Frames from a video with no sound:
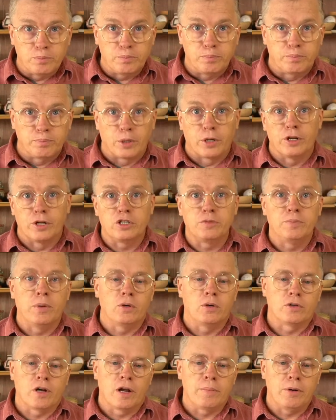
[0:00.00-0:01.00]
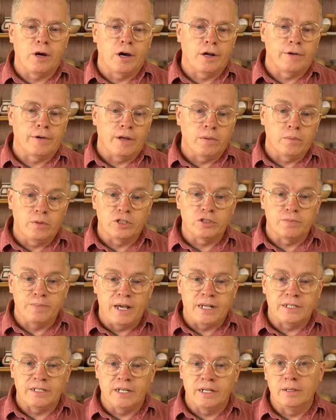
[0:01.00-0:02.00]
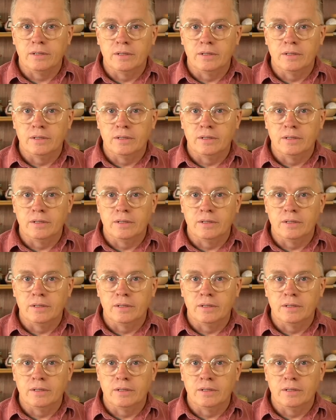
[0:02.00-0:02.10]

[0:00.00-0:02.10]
burnish bone dry pottery, which makes it